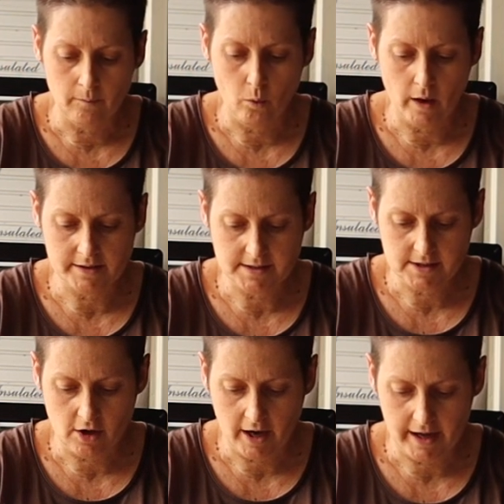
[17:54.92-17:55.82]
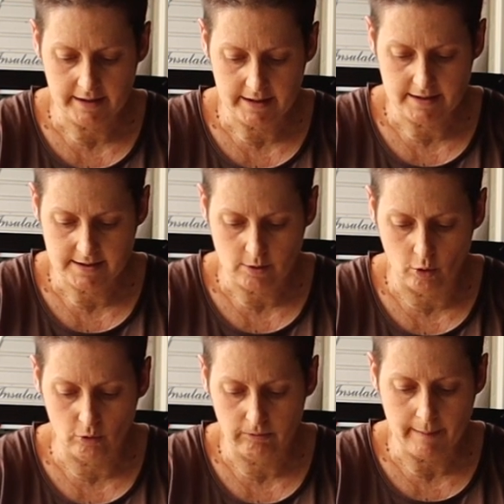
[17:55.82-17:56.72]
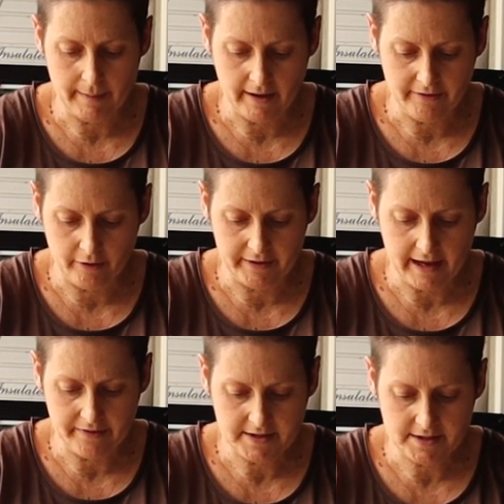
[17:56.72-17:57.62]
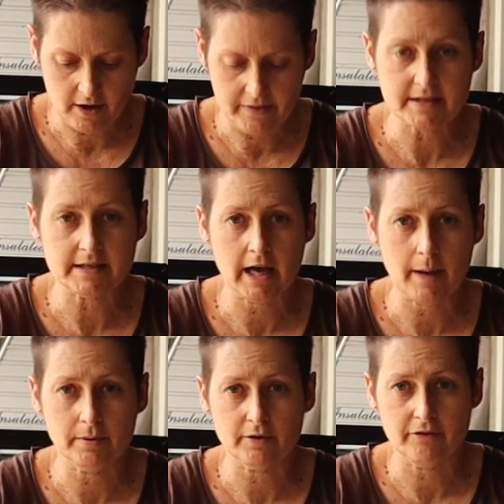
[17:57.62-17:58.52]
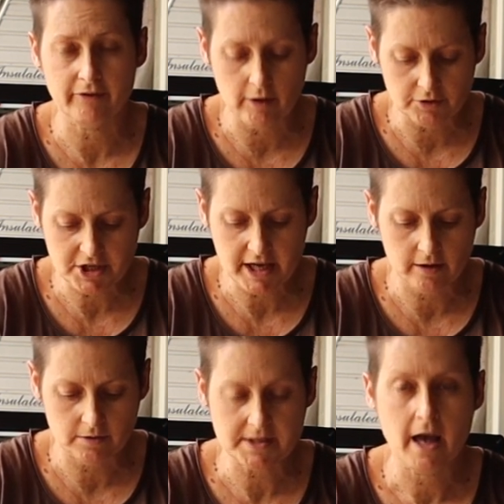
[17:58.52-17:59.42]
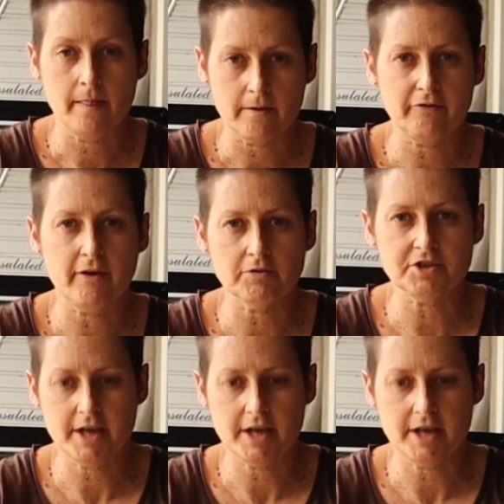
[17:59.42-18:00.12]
one side is all rubber. On the other side, there's a couple of felt channels. The felt